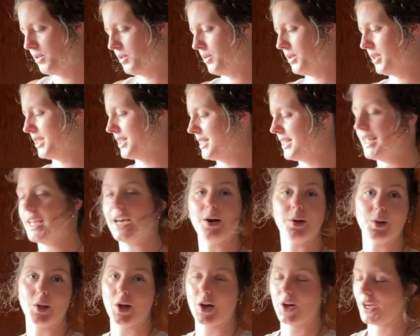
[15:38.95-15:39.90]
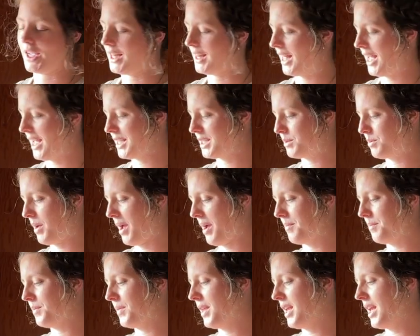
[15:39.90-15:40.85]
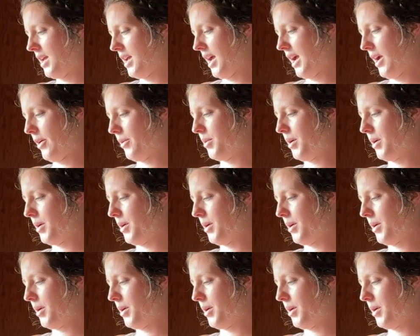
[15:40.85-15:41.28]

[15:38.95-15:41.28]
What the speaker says: We'll see how long it lasts, but I will